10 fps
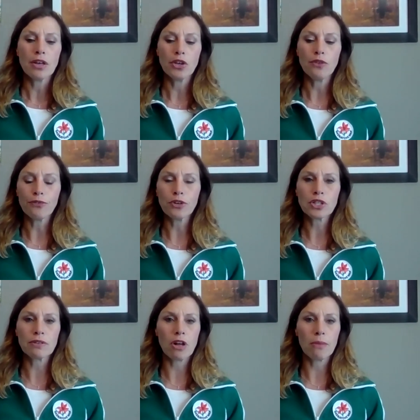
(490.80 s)
you
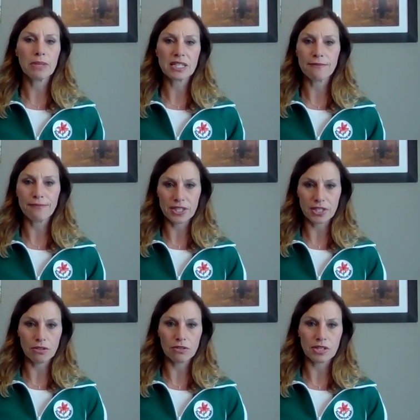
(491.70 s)
first of all miss the
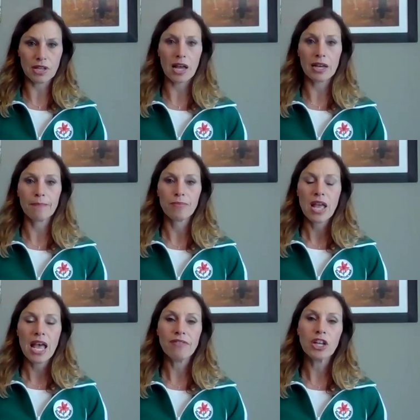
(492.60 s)
physical side,
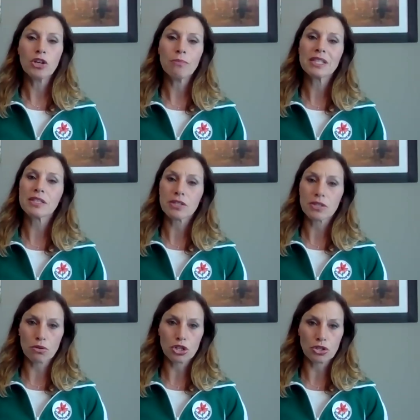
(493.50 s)
and then you miss the
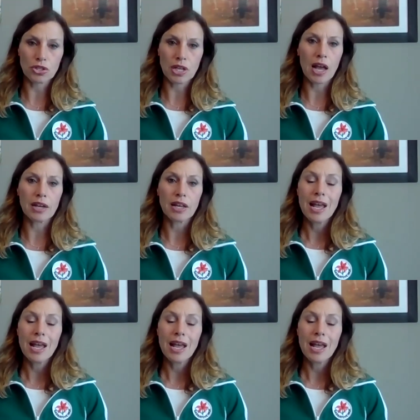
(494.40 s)
social side.